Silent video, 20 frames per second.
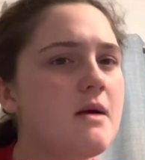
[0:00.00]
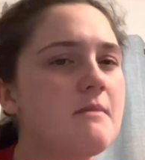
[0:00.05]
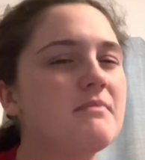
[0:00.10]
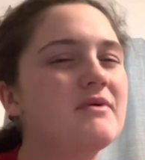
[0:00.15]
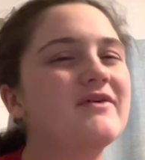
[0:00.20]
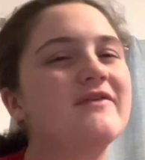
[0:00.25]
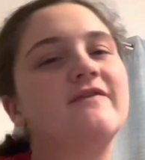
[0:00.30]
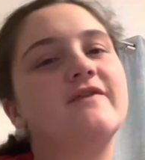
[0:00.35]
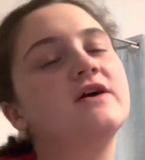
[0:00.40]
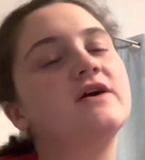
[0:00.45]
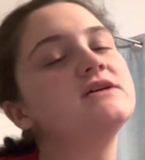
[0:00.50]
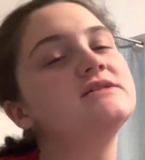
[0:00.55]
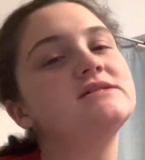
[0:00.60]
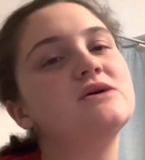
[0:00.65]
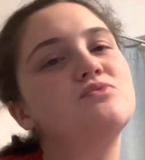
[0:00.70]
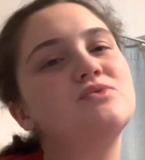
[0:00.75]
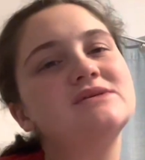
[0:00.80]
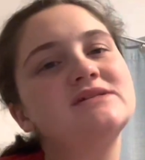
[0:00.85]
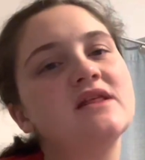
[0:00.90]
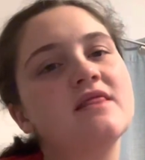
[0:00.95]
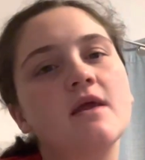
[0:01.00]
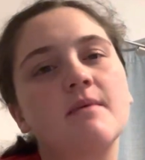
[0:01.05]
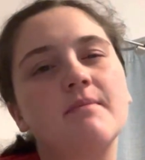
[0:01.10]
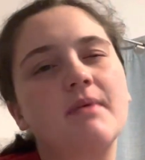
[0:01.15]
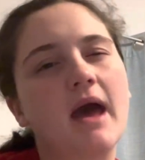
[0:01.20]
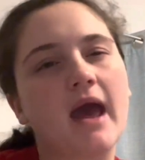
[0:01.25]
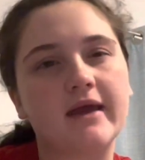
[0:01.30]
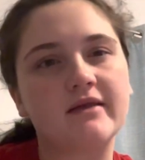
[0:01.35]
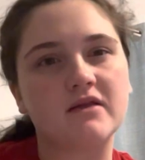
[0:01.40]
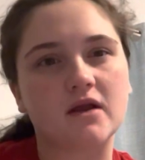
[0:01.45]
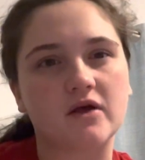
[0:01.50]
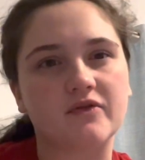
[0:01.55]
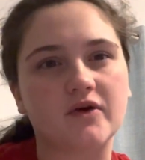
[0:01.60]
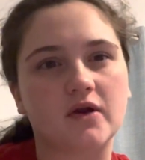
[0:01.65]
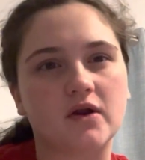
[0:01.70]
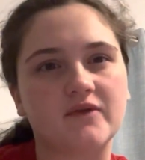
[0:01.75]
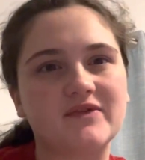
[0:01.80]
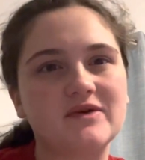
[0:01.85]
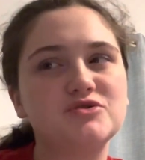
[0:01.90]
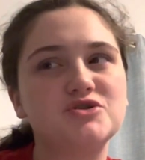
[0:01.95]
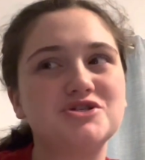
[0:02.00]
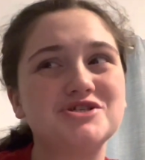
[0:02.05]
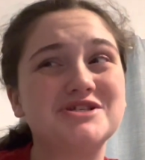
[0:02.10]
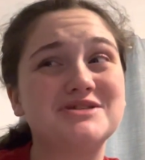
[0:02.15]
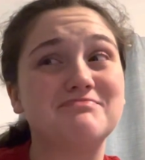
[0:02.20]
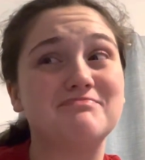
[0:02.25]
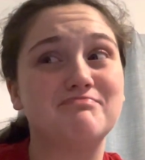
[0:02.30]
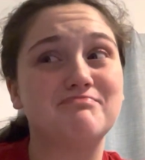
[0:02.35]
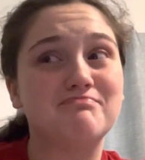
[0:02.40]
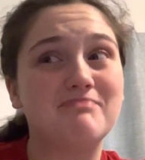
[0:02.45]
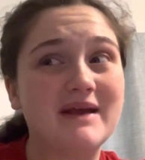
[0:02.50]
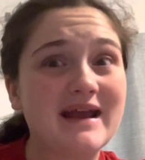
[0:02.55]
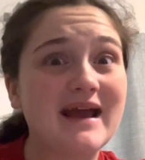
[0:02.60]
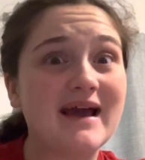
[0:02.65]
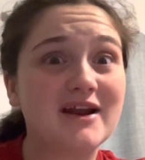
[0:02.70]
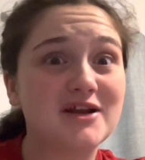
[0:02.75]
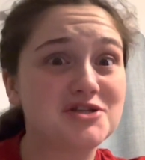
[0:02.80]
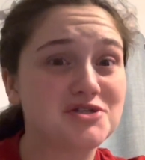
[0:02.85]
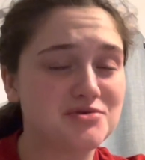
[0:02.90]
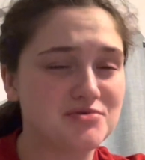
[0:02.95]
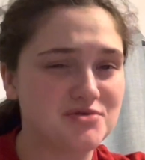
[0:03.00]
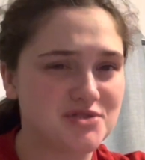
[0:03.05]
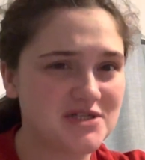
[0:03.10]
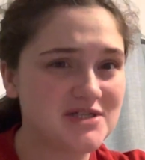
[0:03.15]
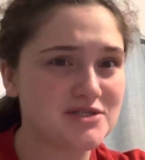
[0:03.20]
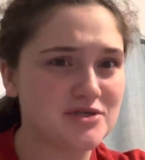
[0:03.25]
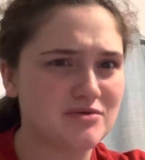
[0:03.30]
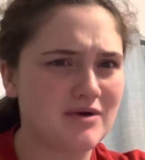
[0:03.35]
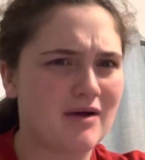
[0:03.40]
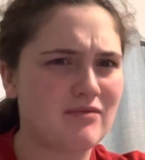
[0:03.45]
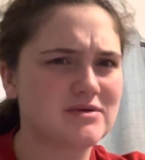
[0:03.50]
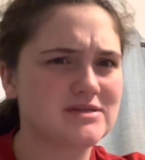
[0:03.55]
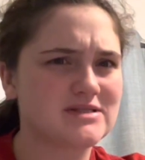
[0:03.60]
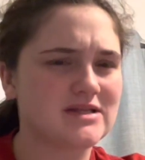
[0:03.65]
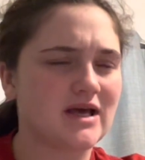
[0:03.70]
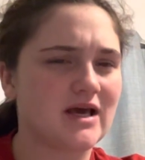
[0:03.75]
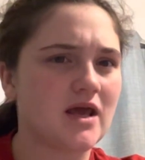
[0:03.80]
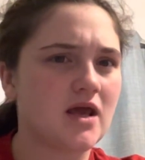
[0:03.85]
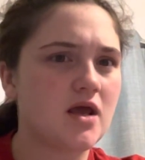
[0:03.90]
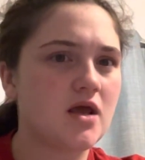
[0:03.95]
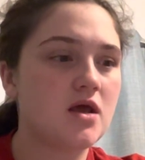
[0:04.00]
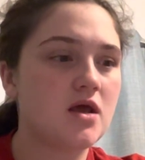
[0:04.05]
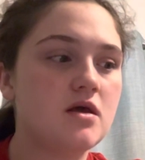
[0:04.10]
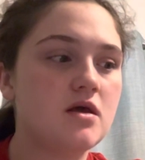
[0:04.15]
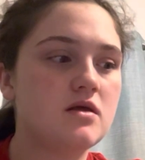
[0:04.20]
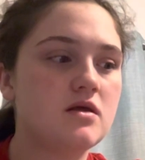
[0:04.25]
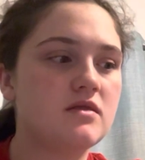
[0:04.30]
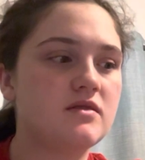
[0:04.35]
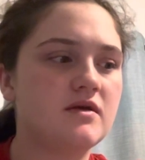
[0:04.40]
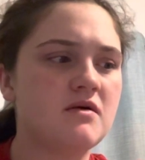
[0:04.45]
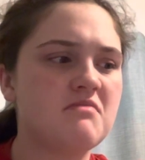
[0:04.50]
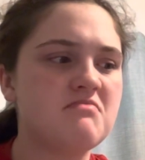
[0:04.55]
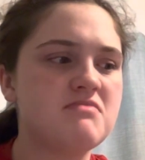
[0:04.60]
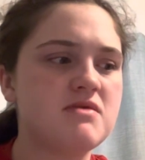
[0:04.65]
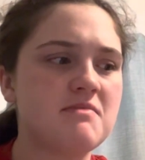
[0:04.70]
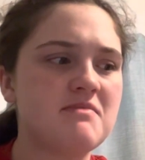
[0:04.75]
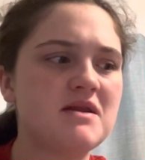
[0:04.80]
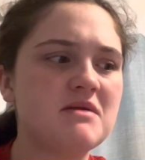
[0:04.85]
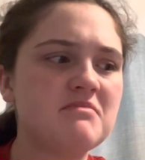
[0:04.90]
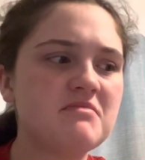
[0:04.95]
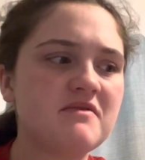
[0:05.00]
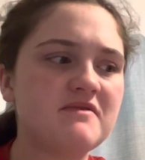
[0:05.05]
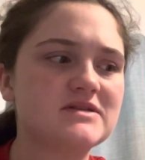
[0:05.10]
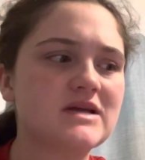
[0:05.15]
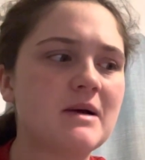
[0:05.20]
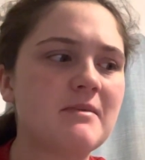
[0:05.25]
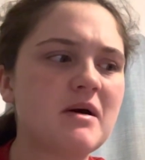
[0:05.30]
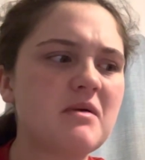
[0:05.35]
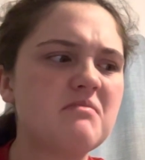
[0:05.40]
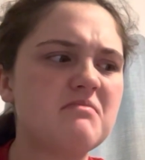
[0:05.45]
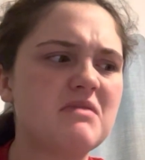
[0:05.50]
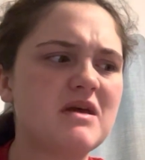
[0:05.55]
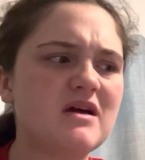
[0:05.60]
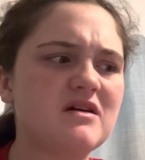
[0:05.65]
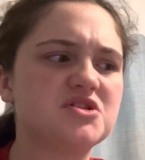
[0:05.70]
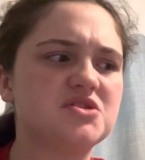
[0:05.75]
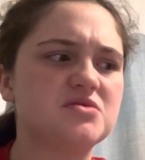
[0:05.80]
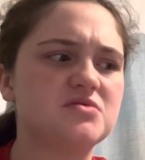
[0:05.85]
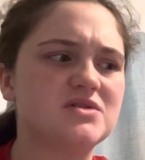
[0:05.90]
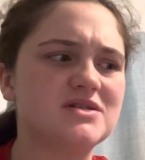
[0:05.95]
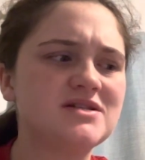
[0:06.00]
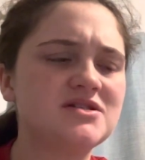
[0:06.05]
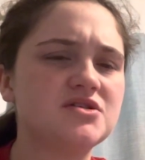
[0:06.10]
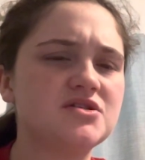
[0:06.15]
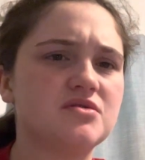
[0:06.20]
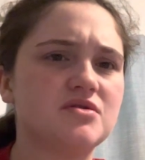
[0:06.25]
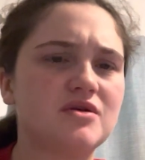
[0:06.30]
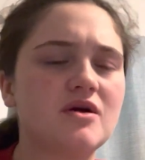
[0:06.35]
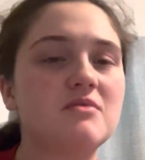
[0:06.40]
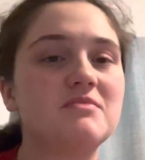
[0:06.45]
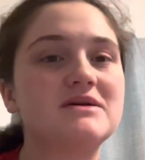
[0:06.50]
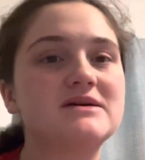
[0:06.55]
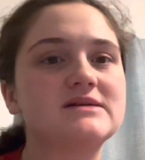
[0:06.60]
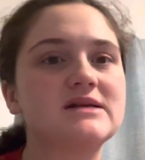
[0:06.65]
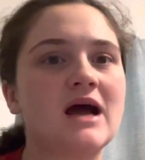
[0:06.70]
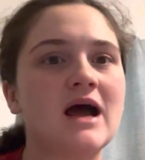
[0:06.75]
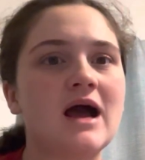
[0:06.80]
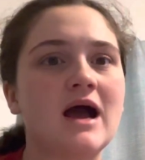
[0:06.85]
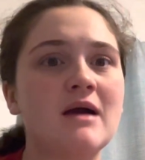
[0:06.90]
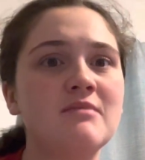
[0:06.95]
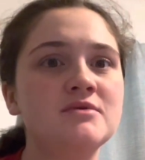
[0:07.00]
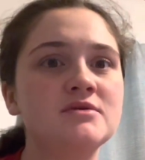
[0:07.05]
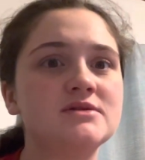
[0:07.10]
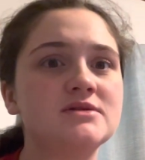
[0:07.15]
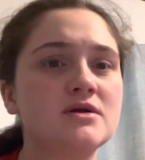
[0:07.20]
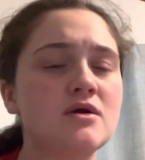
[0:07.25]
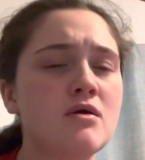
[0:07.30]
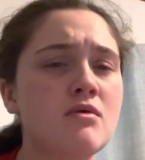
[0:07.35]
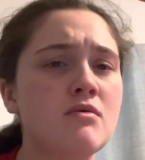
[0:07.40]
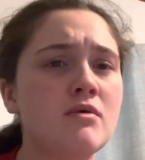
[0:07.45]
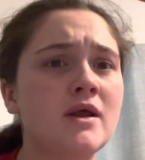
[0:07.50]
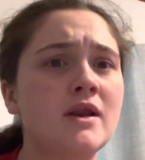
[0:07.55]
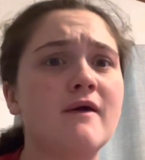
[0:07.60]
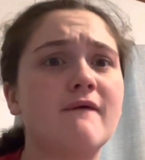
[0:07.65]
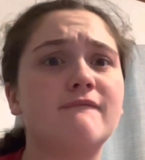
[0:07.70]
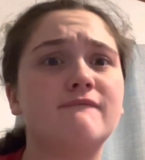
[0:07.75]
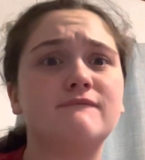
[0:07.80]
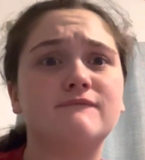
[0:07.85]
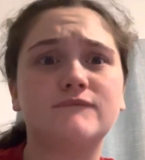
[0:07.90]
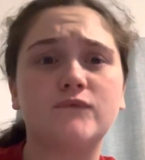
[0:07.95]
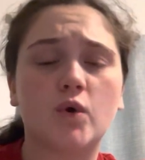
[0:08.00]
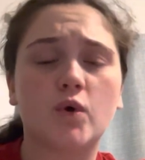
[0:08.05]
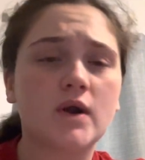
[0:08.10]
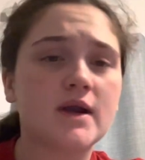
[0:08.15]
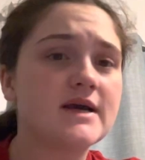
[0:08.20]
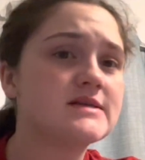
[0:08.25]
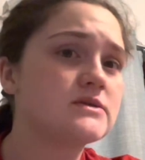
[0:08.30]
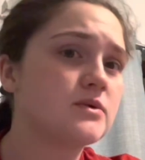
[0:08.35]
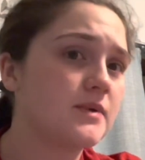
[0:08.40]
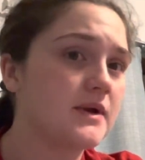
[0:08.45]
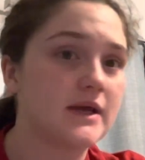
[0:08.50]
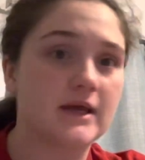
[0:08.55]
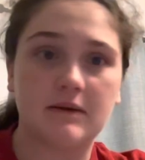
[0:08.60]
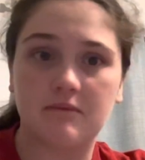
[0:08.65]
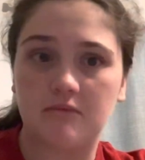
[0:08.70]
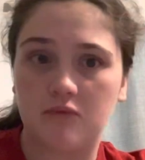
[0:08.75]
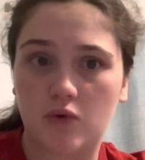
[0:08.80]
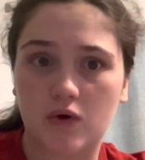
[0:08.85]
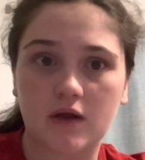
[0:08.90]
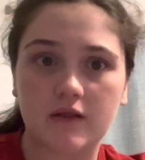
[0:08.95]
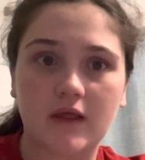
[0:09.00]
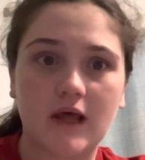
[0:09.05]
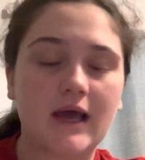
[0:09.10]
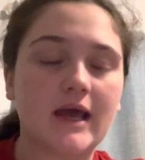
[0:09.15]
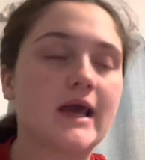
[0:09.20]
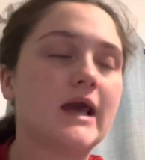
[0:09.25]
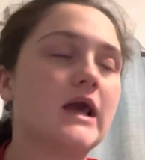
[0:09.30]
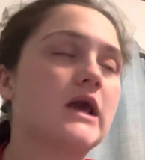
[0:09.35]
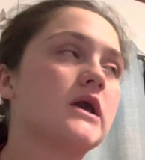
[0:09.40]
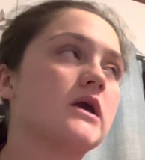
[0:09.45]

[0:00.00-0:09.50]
But the first, it wasn't the pain that I thought of. It was just being out of jujitsu. I was like, the, the minimum time I'd be on jujitsu, you know, because I'm used to going four days a week and more. Like,